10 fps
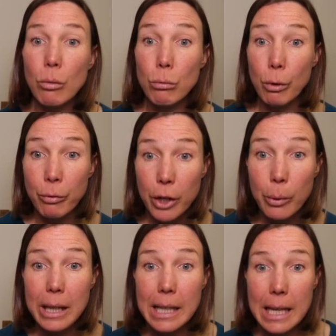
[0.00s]

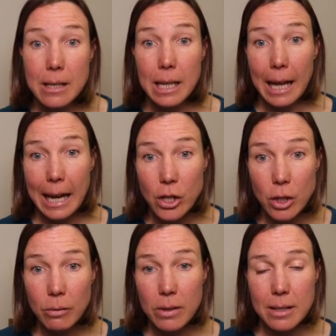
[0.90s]
reviewing the
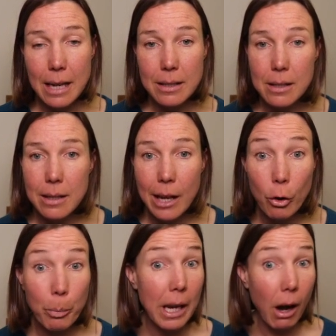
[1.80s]
indication for statin
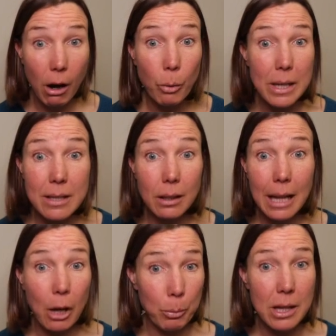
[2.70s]
therapy. Are we still
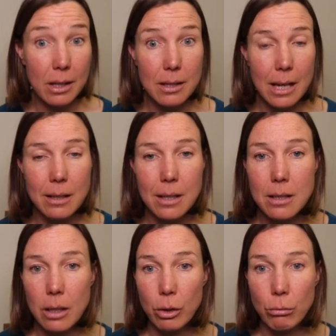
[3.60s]
happy that
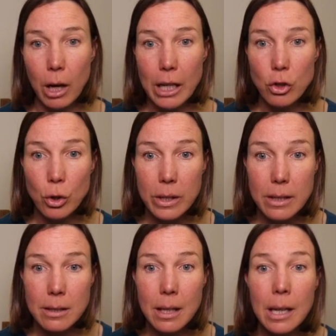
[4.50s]
statins are the right
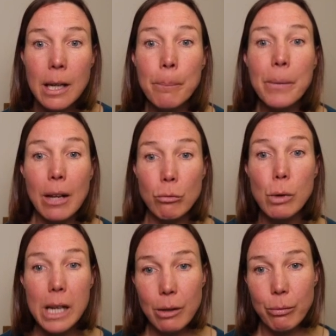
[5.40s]
choice? And
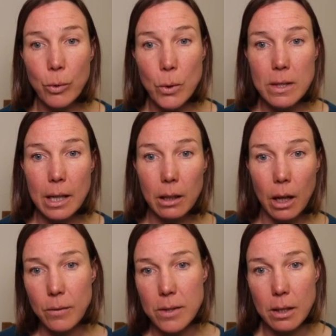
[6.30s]
reinforcing
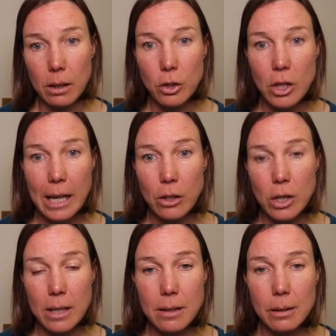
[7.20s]
lifestyle
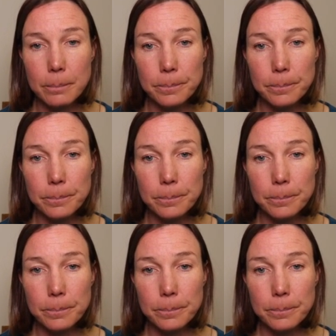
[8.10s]
changes.